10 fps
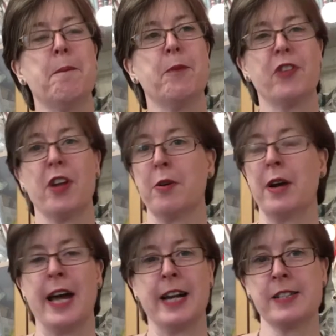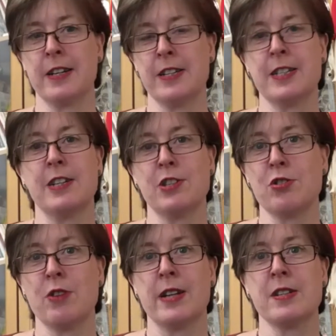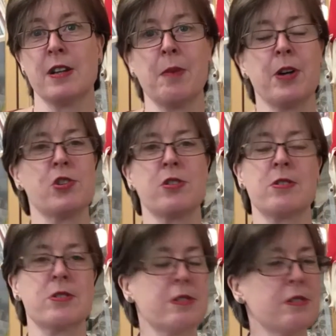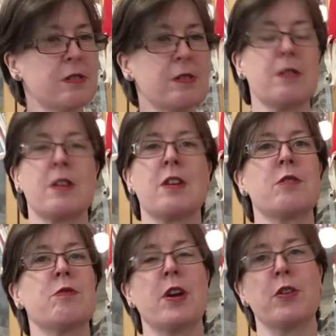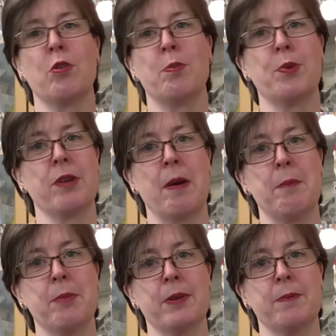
So anxiety, stress, and emotions can run your body rampant.